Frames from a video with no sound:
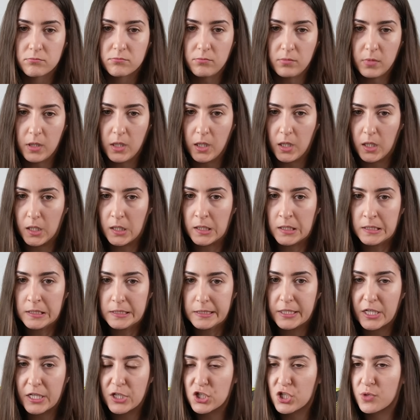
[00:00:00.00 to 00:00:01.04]
the
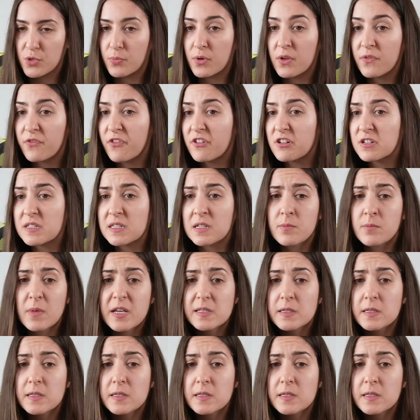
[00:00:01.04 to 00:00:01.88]
engine prefers, and makes